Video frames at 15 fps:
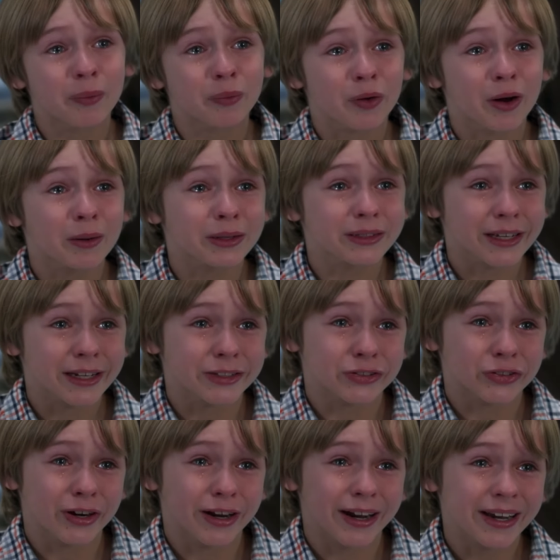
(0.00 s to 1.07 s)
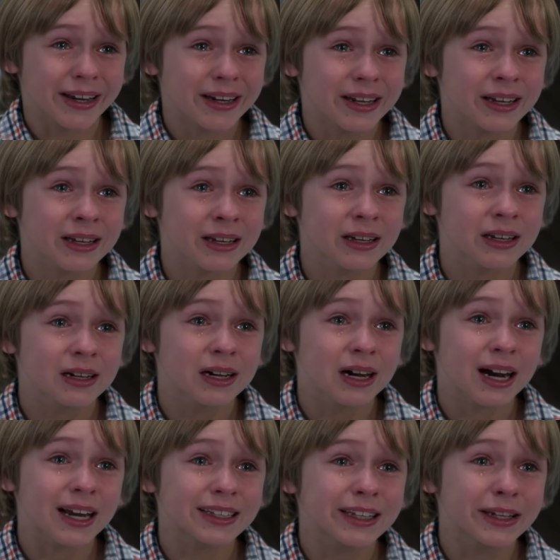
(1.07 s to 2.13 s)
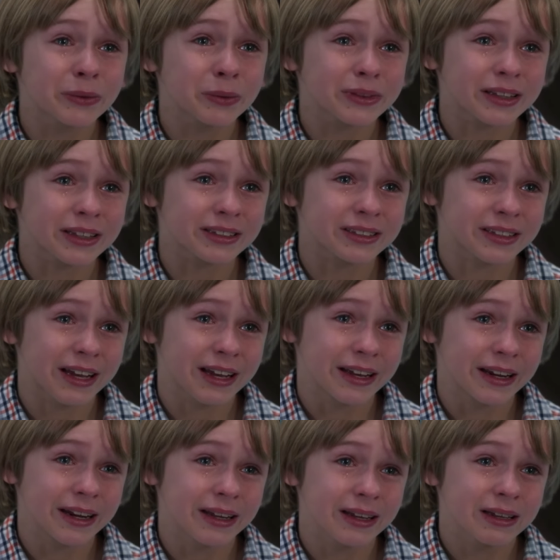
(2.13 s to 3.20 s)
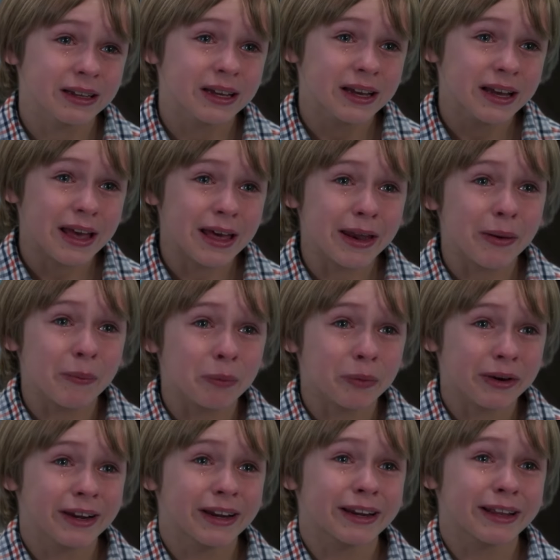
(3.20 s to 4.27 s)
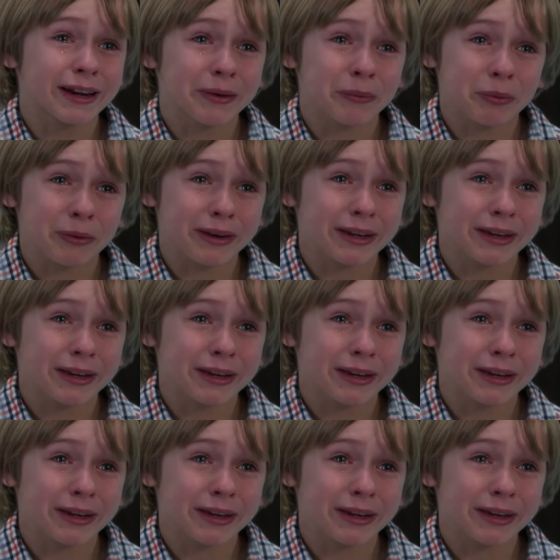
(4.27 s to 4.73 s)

I promise I tried. I did what they said. And I prayed and I